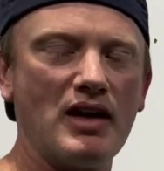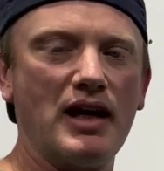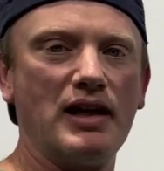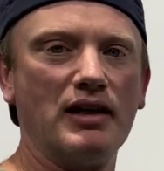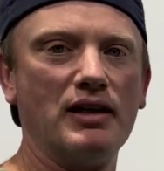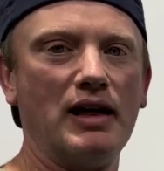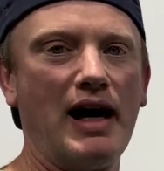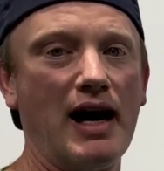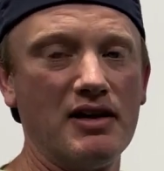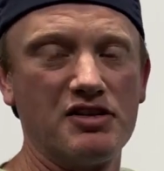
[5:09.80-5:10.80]
And
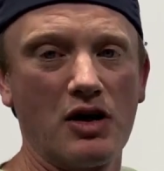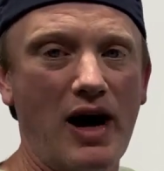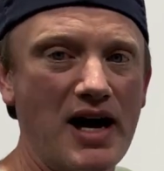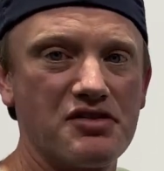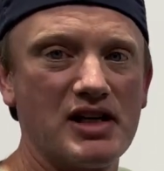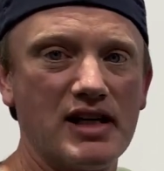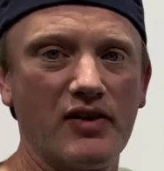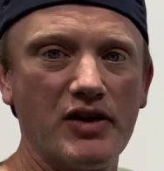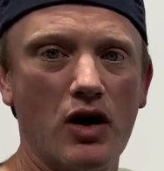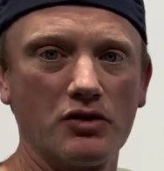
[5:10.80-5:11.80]
so I say and the
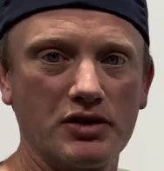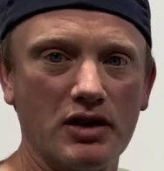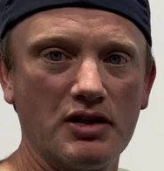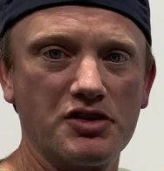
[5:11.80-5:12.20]
dog does.